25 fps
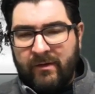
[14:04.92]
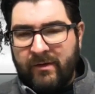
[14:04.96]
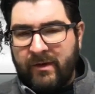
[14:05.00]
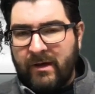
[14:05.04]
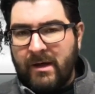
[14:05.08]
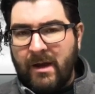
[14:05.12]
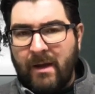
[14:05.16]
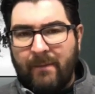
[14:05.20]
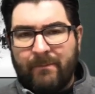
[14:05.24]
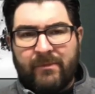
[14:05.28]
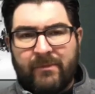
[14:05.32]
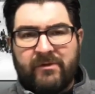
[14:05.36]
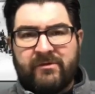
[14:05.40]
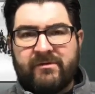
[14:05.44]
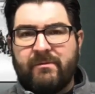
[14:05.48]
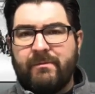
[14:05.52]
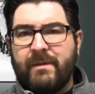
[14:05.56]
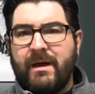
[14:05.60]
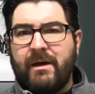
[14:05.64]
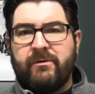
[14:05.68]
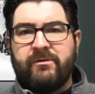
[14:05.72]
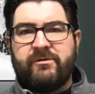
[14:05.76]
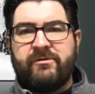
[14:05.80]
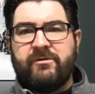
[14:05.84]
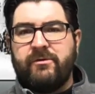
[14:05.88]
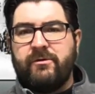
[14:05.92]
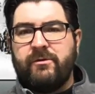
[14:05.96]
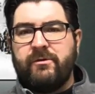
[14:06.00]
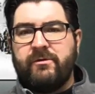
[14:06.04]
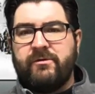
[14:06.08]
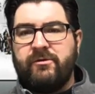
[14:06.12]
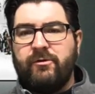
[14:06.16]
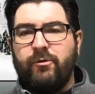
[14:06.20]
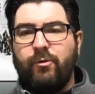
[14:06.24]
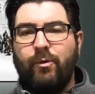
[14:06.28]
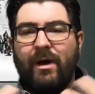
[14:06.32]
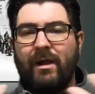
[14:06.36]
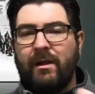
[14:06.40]
the numbers amount to,
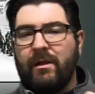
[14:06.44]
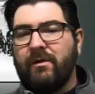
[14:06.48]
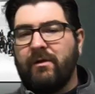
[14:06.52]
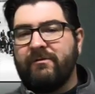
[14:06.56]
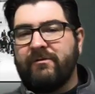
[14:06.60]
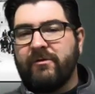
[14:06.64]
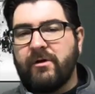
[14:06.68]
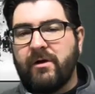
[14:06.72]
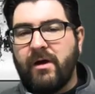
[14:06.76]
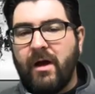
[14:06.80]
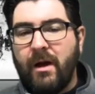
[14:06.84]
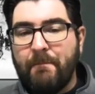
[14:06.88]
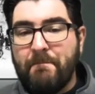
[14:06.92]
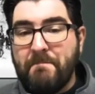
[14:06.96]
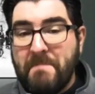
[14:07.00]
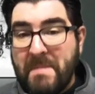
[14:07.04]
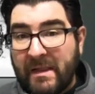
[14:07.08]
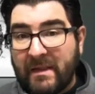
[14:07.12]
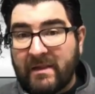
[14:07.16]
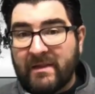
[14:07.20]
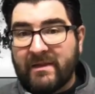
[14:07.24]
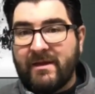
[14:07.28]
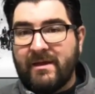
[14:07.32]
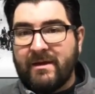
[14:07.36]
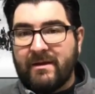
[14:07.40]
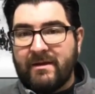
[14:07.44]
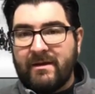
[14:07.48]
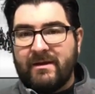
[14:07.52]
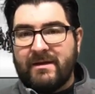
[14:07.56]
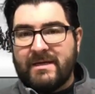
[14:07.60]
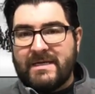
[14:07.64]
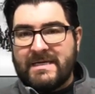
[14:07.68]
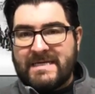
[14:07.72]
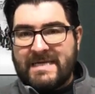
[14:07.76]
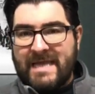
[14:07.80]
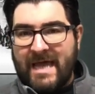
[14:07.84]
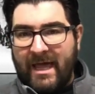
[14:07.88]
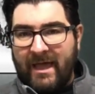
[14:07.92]
to well over a million
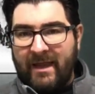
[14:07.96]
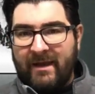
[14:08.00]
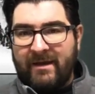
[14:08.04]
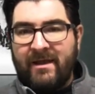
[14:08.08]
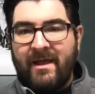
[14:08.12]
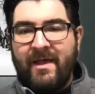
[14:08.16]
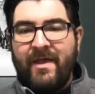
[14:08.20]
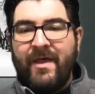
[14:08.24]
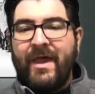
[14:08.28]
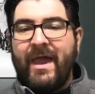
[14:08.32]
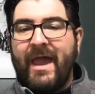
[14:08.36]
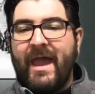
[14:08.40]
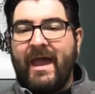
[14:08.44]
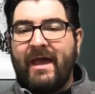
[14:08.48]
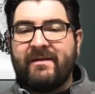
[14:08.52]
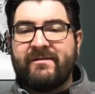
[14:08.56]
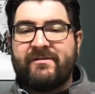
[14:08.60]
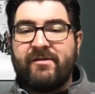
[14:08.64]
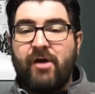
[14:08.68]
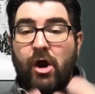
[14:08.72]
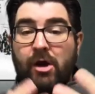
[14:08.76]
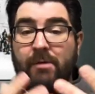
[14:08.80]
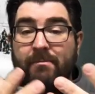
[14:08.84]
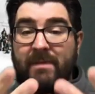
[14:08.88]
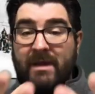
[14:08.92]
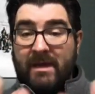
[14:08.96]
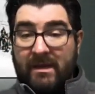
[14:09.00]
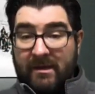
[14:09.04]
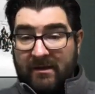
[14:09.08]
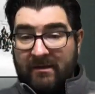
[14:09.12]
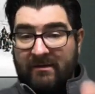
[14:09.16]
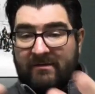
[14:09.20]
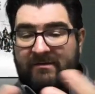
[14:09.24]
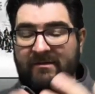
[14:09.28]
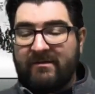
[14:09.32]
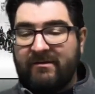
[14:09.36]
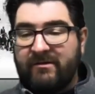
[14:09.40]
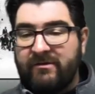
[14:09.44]
dead as
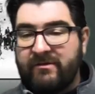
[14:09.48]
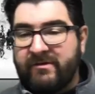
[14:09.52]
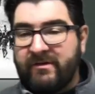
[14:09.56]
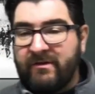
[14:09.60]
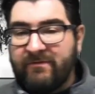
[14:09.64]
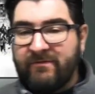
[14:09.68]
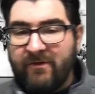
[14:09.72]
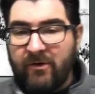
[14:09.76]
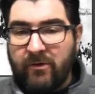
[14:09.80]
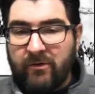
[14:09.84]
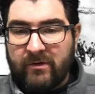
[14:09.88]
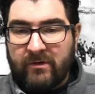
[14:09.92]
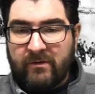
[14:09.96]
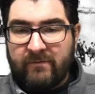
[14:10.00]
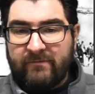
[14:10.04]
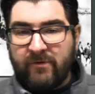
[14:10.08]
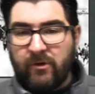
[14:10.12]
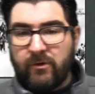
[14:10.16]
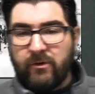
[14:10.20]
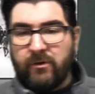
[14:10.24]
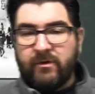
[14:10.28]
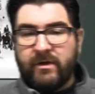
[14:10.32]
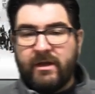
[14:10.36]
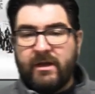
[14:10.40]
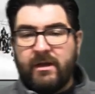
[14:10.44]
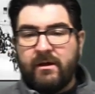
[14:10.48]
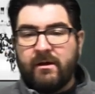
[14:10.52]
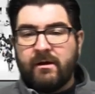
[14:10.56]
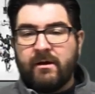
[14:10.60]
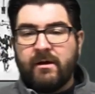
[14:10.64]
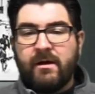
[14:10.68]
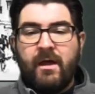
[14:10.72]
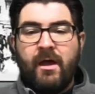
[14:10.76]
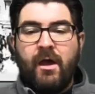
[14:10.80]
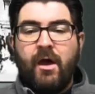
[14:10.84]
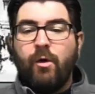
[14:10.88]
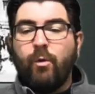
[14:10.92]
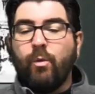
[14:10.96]
Armenians, as you see pho- photoed here,
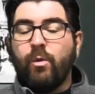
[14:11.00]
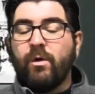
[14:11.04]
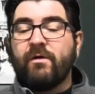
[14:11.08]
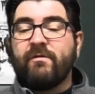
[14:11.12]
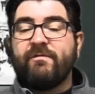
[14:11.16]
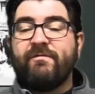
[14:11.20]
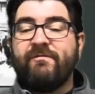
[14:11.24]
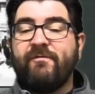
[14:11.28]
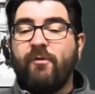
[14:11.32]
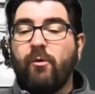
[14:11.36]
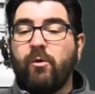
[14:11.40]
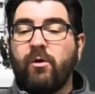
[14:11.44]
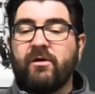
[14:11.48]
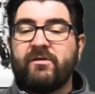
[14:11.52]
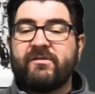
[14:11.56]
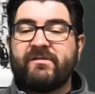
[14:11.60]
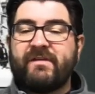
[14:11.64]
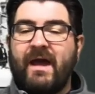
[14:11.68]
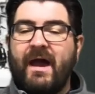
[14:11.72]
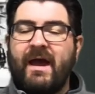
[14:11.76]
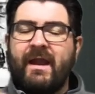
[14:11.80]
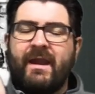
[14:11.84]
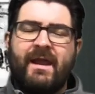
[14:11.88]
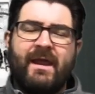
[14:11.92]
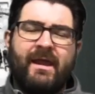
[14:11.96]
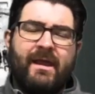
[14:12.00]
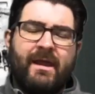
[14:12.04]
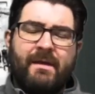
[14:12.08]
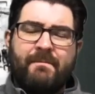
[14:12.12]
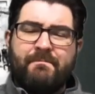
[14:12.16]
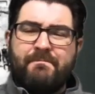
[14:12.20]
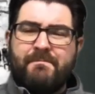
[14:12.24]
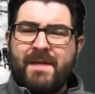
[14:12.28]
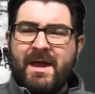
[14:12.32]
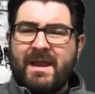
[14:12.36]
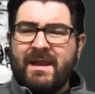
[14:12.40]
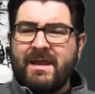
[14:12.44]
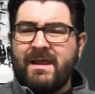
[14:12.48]
were forced on a, a
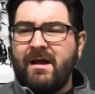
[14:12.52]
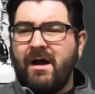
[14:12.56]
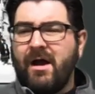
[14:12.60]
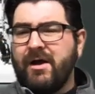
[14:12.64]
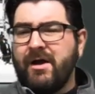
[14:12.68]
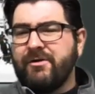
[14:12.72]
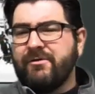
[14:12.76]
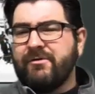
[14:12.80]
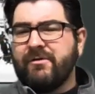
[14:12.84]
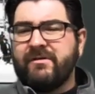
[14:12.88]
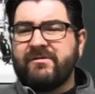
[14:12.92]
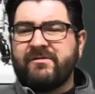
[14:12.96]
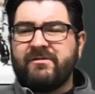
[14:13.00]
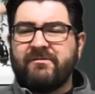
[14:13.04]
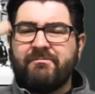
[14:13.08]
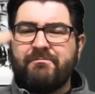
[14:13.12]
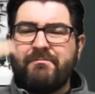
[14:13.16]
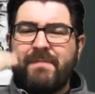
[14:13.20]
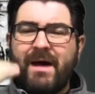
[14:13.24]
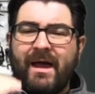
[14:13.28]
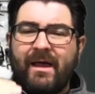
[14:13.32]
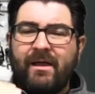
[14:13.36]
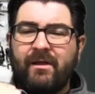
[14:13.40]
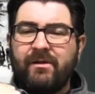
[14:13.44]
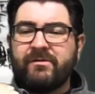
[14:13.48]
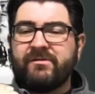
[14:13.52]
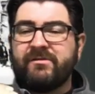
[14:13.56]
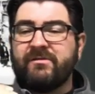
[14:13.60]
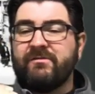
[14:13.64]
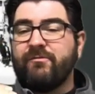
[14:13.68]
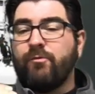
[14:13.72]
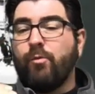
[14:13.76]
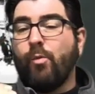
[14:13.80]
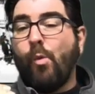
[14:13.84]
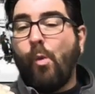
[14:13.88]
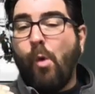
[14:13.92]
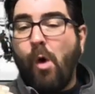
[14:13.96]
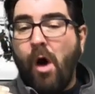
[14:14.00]
many hundreds of miles of
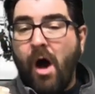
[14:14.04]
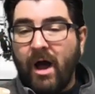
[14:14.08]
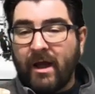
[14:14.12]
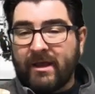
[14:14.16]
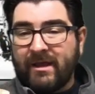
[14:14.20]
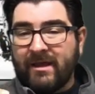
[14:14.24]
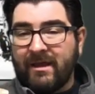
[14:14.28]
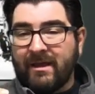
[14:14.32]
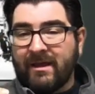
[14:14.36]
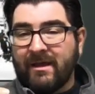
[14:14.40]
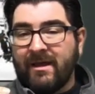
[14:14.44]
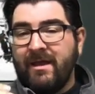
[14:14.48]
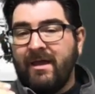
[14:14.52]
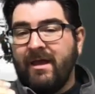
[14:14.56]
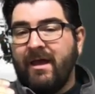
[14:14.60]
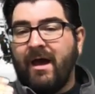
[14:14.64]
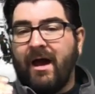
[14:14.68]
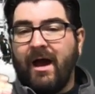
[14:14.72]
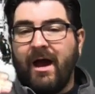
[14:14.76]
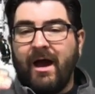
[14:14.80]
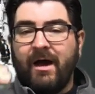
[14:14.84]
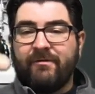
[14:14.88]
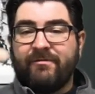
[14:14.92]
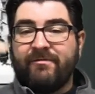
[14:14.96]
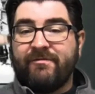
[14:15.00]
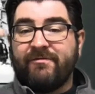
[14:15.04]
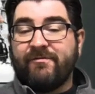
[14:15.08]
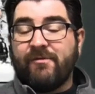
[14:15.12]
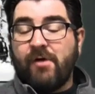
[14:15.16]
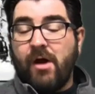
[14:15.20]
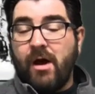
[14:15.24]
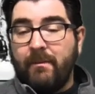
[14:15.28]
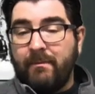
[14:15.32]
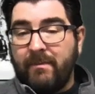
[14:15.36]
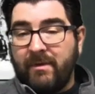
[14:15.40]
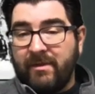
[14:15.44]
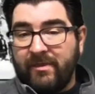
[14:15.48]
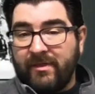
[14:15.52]
walking uh,
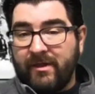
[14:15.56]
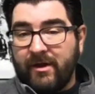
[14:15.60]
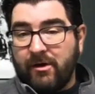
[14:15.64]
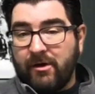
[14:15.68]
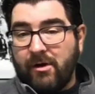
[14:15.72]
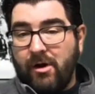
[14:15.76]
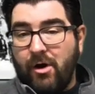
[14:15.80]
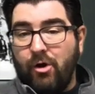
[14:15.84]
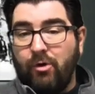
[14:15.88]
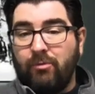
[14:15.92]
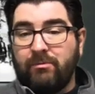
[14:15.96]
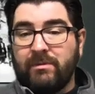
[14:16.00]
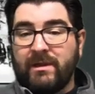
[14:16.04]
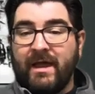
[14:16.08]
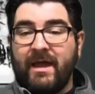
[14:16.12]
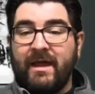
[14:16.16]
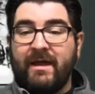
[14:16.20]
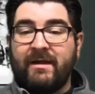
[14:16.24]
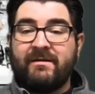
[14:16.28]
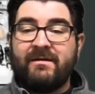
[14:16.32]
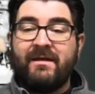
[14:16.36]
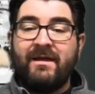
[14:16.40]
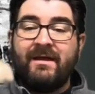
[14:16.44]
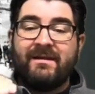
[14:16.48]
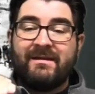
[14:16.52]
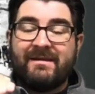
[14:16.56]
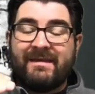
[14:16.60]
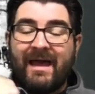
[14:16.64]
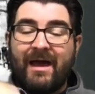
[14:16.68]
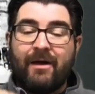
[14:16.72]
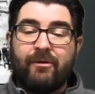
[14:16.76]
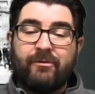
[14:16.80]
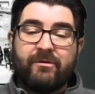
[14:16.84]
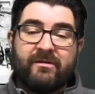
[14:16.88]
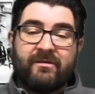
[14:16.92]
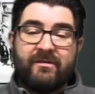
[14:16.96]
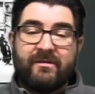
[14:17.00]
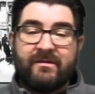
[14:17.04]
from their homeland
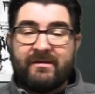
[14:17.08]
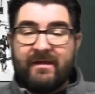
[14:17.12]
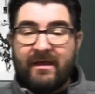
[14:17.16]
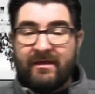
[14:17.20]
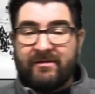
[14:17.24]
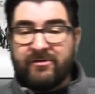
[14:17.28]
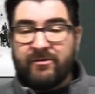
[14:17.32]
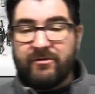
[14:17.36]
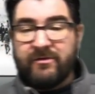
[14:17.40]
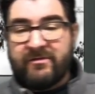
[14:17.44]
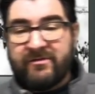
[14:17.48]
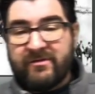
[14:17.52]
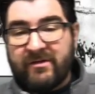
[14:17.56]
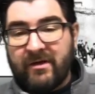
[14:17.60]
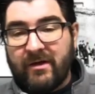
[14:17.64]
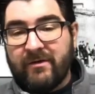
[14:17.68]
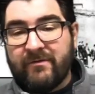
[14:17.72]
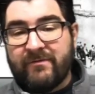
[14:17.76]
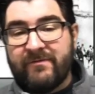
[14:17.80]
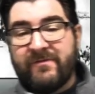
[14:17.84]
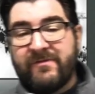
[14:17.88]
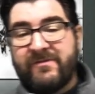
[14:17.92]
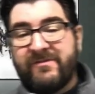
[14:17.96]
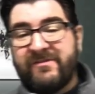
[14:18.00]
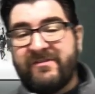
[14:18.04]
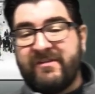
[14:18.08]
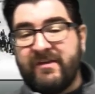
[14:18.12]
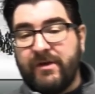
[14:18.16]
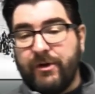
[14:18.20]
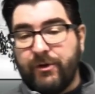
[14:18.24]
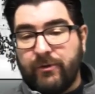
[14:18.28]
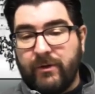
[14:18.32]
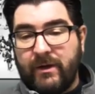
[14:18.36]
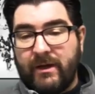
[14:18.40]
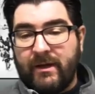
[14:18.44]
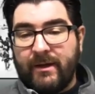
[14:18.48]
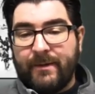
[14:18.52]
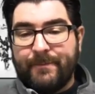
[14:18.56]
down to the deserts of
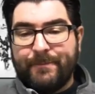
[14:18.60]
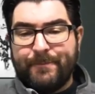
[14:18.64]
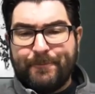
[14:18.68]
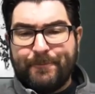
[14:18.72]
Syria